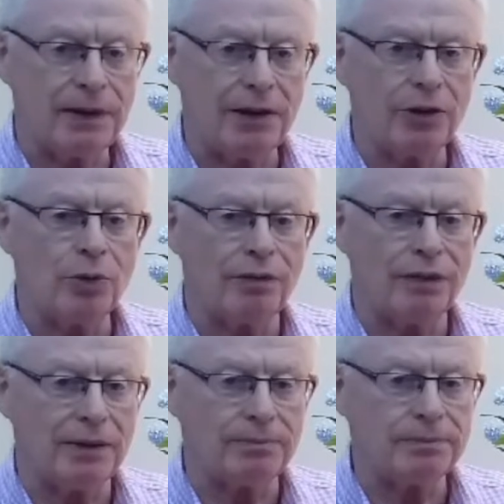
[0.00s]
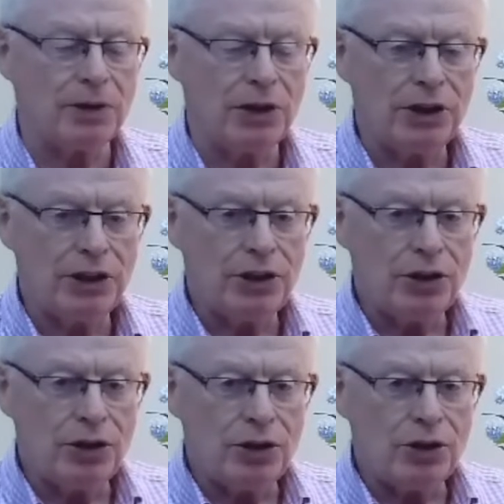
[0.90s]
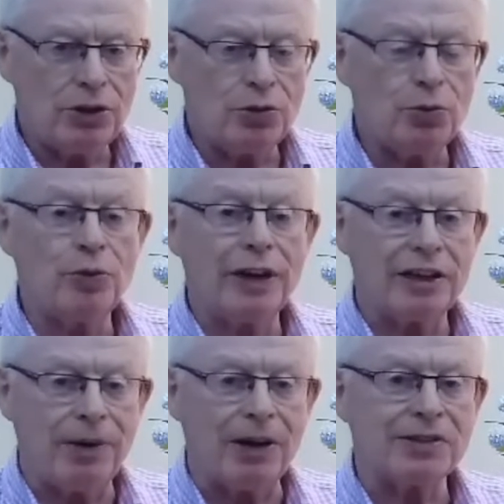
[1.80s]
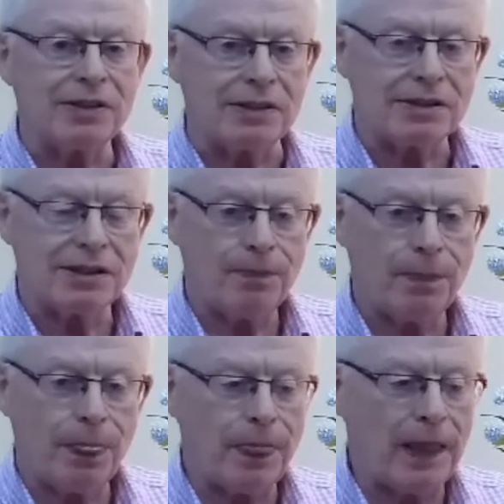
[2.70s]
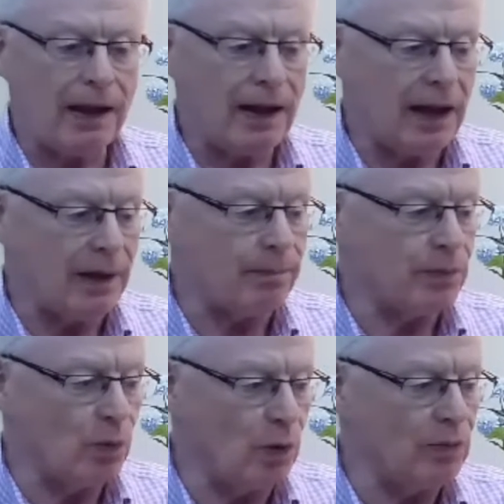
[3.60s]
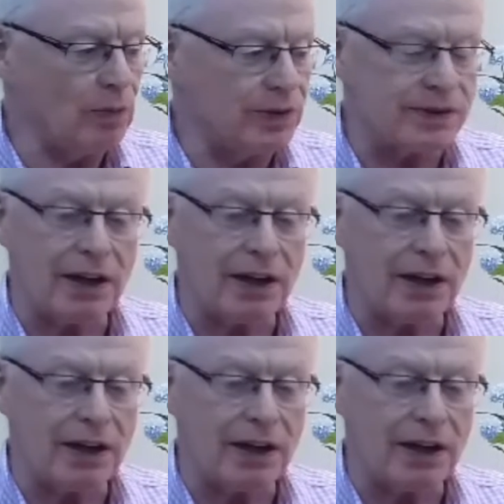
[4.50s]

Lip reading: here you have two great apostles. One was a